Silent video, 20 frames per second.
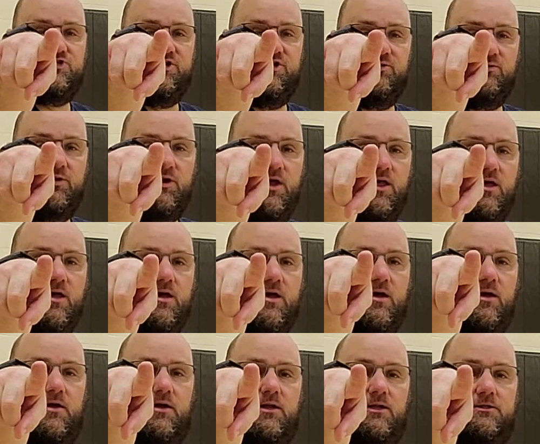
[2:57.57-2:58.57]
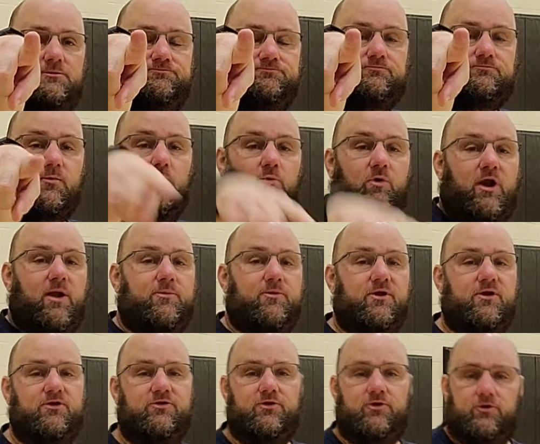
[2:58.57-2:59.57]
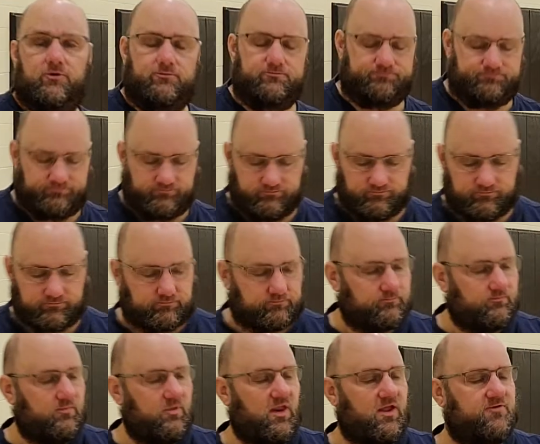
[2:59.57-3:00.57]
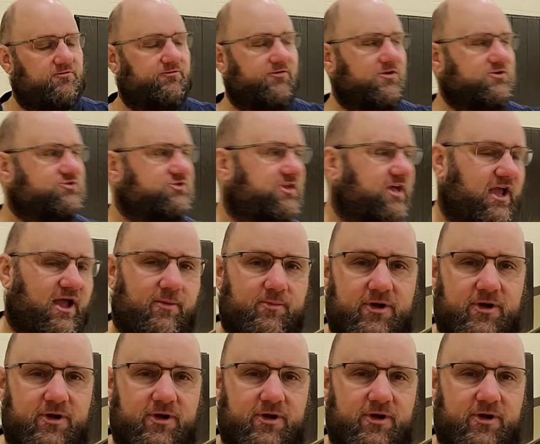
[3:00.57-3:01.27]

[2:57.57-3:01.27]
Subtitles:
you. What I'm going to do, first thing I'm